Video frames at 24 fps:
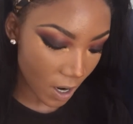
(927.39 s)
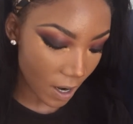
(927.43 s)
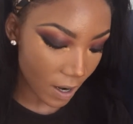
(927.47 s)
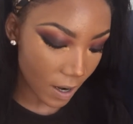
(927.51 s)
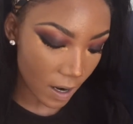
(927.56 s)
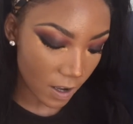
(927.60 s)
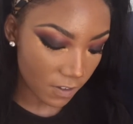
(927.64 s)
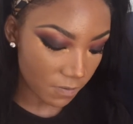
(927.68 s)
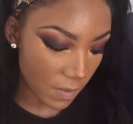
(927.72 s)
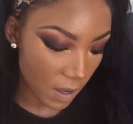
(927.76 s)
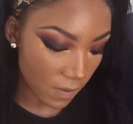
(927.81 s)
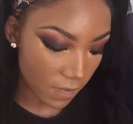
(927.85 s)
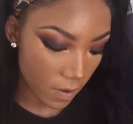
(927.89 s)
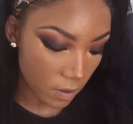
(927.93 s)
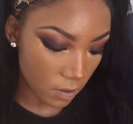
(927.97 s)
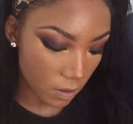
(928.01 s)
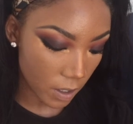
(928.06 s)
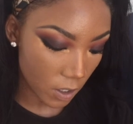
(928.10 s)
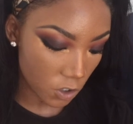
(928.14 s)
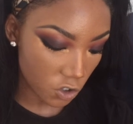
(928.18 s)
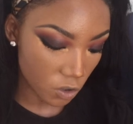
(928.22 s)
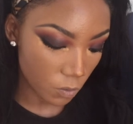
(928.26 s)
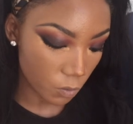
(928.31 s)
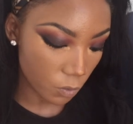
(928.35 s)
I love my
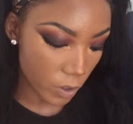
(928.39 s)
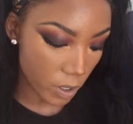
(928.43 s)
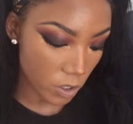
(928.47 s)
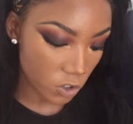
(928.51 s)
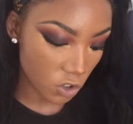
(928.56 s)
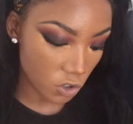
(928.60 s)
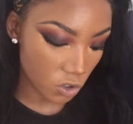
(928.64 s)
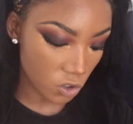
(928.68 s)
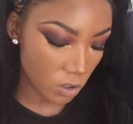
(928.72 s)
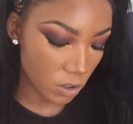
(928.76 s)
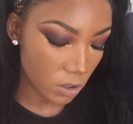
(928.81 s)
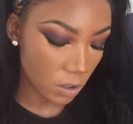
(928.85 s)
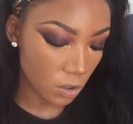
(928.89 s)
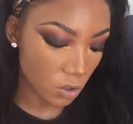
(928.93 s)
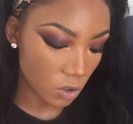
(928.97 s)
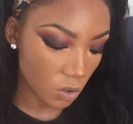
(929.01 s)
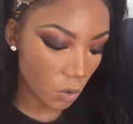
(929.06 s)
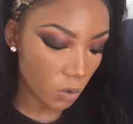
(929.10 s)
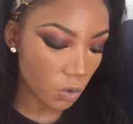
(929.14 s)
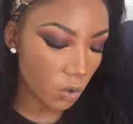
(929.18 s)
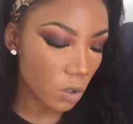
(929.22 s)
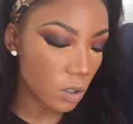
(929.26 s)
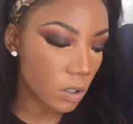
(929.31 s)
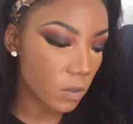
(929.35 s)
foundation brush. It just is
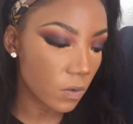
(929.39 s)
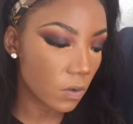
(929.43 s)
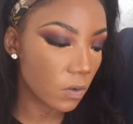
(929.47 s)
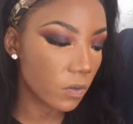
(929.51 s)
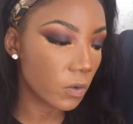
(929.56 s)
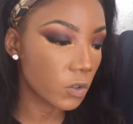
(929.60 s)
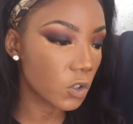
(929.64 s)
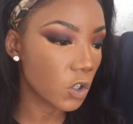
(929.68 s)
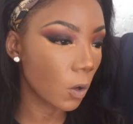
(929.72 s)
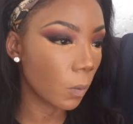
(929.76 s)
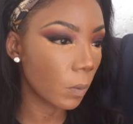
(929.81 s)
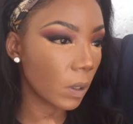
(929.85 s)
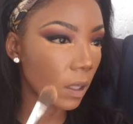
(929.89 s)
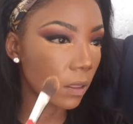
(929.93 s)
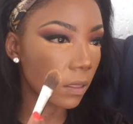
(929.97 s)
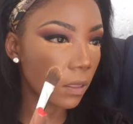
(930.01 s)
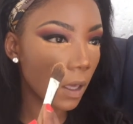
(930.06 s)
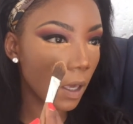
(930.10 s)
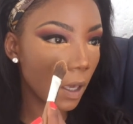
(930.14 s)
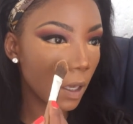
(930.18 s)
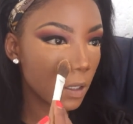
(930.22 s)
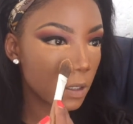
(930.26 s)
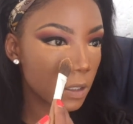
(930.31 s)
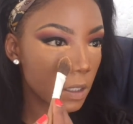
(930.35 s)
so useful for so many
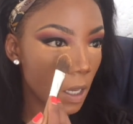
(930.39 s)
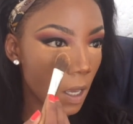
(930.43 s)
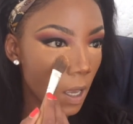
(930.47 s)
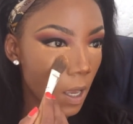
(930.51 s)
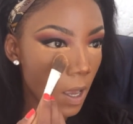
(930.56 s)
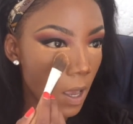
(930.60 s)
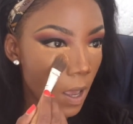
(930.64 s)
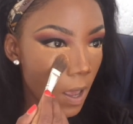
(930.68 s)
things.